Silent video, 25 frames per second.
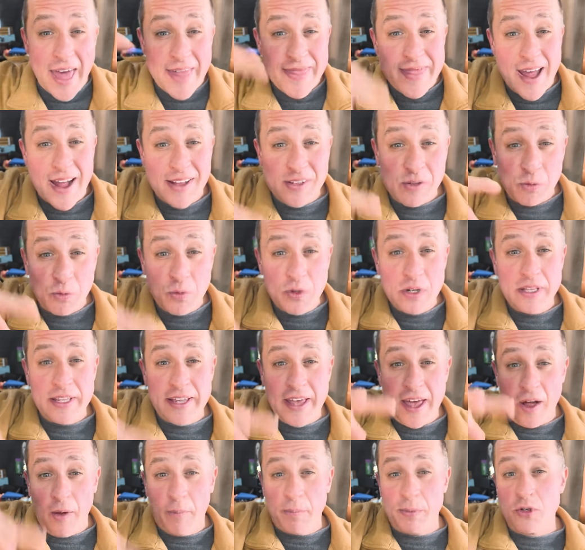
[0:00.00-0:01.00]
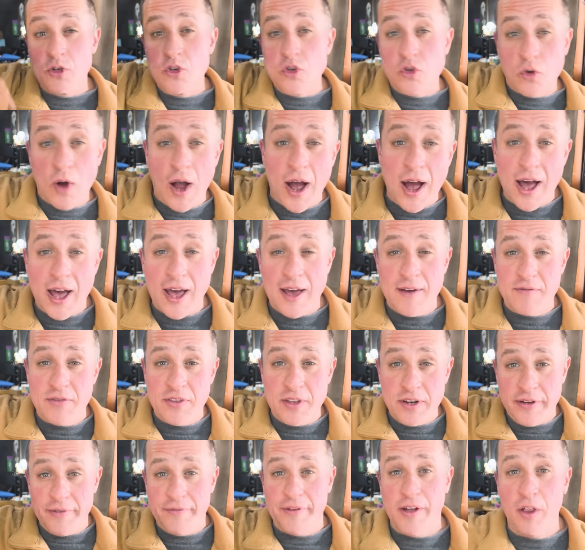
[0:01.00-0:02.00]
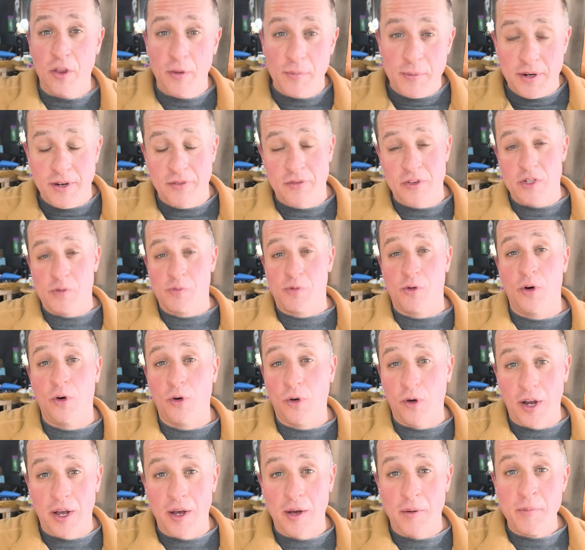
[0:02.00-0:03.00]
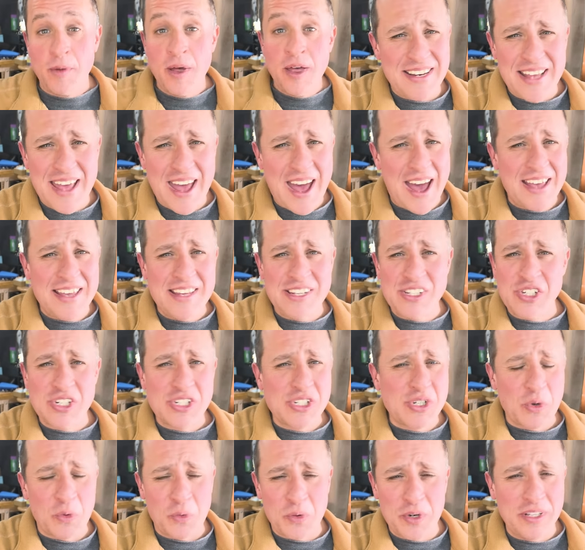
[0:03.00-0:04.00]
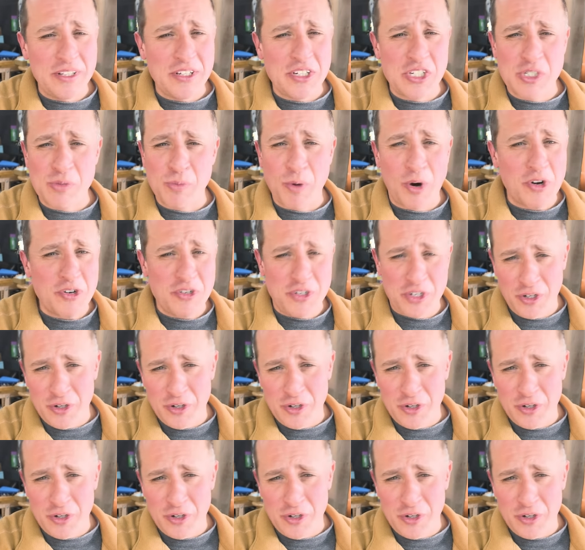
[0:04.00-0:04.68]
And that's really helped drive the development of this program. And yeah, he's just a really smart